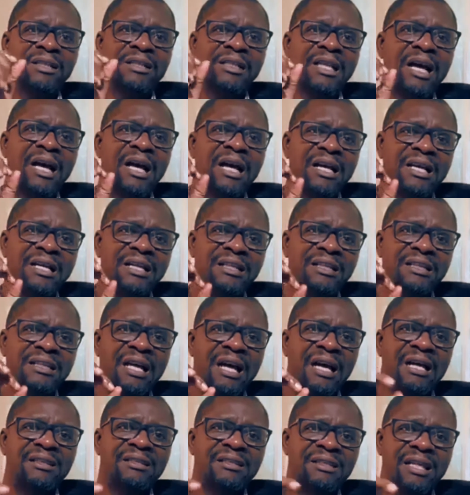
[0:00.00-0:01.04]
that
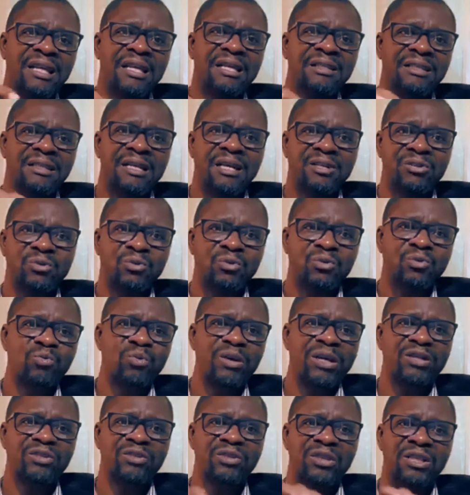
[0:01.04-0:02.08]
that thing, that
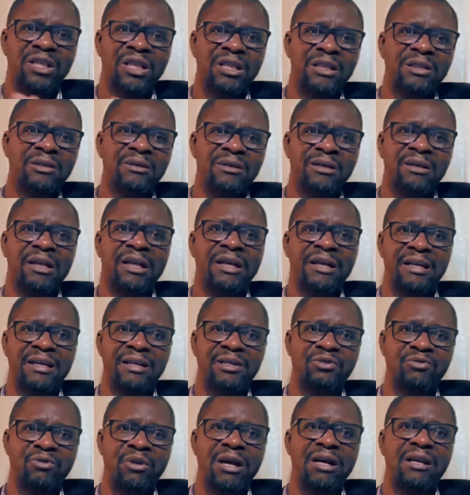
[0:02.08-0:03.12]
situation that look like
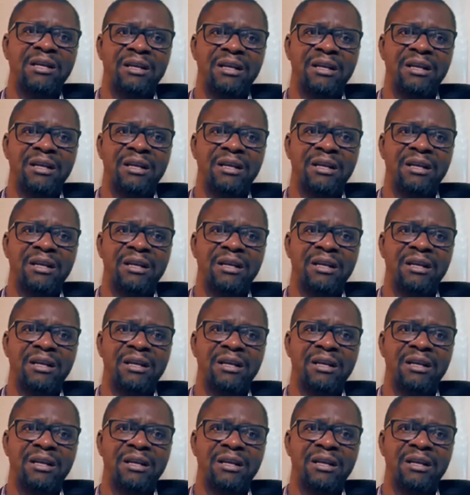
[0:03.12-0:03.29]
a dry